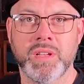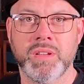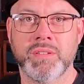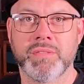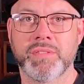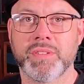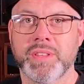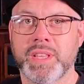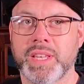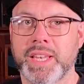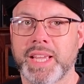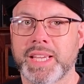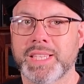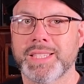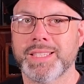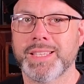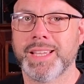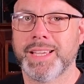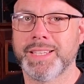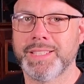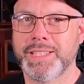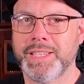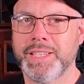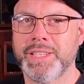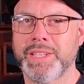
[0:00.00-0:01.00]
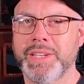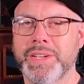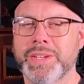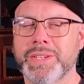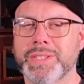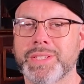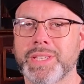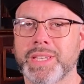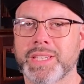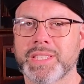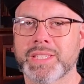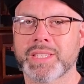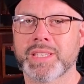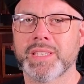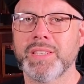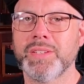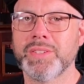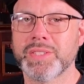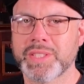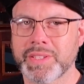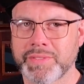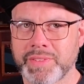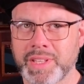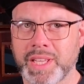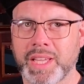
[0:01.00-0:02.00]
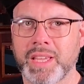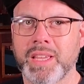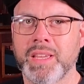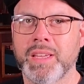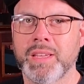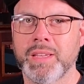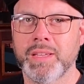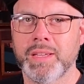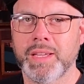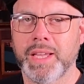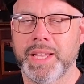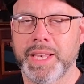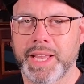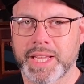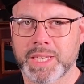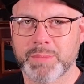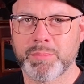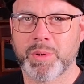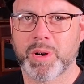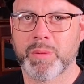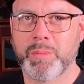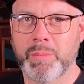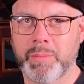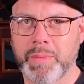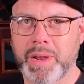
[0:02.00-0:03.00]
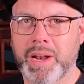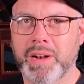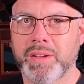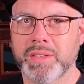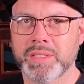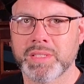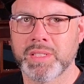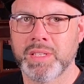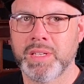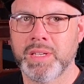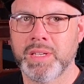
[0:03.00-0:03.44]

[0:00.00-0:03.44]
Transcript: for the next 19 years exclusively in ex-bourbon barrels.